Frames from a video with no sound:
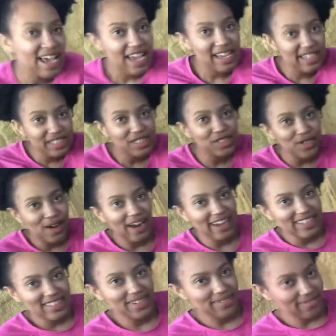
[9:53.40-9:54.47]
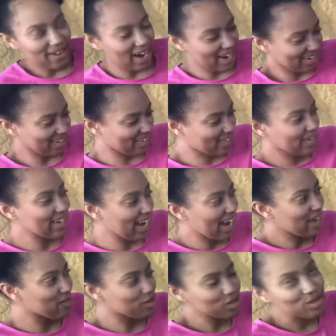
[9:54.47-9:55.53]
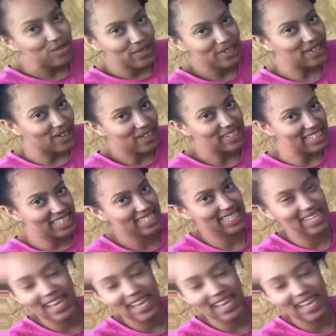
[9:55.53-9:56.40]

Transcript: is trying to find good angles for y'all to see